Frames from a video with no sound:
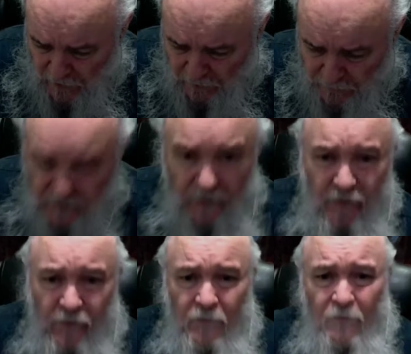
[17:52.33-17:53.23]
I've
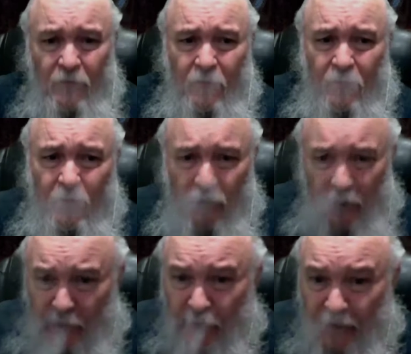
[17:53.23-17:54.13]
since
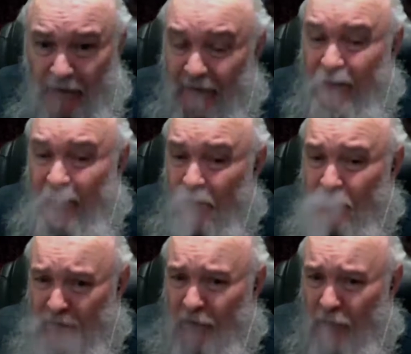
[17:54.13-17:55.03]
learned and am
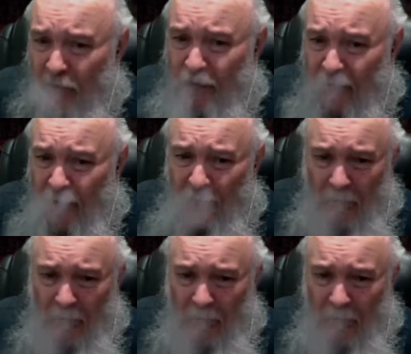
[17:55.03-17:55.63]
still learning